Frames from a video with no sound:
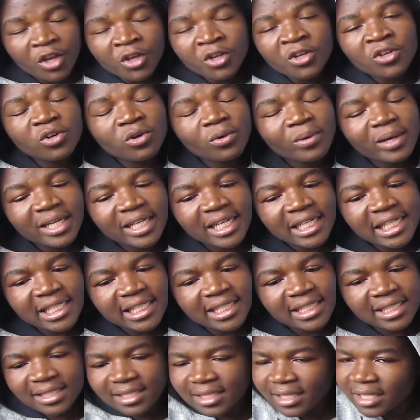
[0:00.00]
you know what it
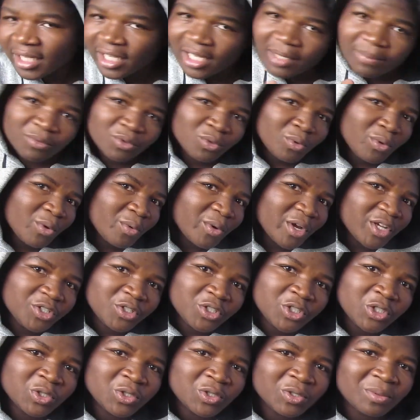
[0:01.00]
is? Keep doing what
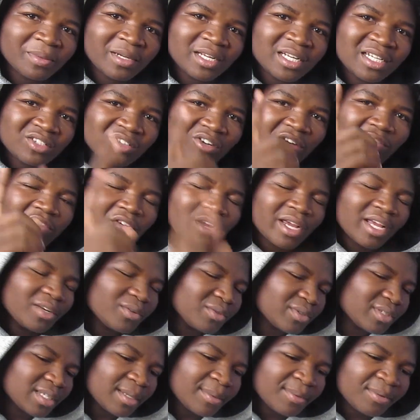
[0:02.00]
you do, man. Don't forget
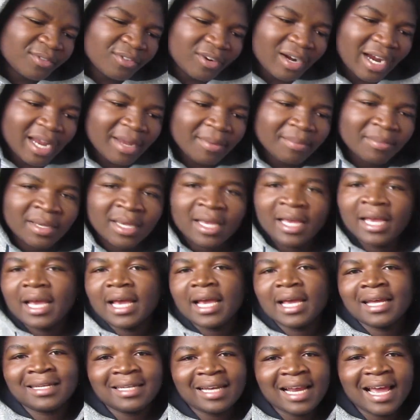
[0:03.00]
to subscribe
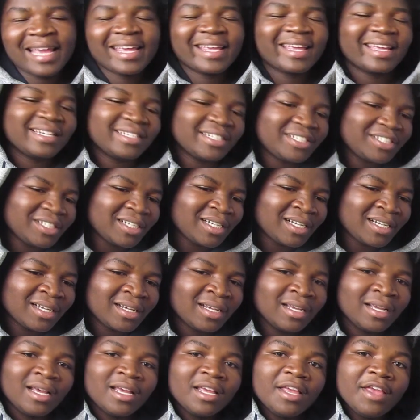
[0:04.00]
and like and
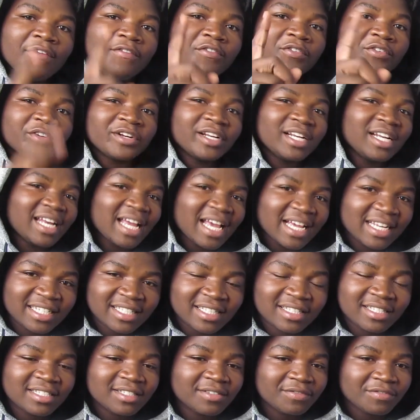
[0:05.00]
share. If you really
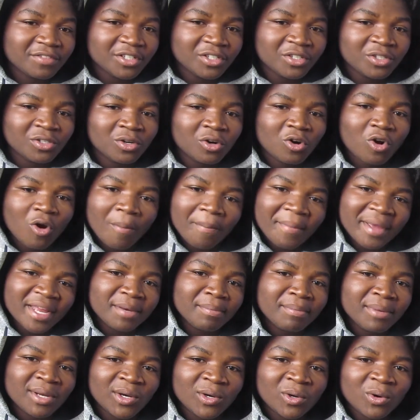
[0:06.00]
liked this video,
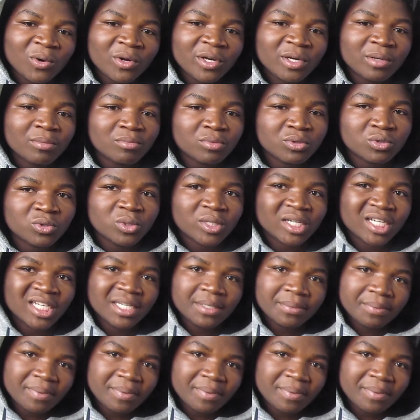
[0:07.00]
comment below. Loaded Lux